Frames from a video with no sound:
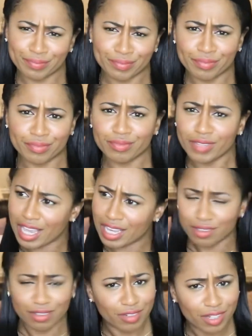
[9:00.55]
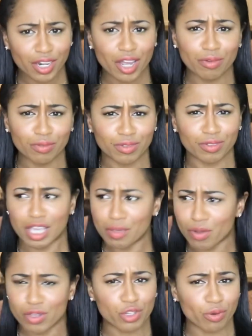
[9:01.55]
and you know, keep
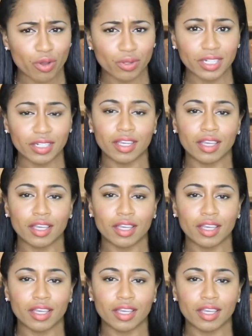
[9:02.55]
on scrolling?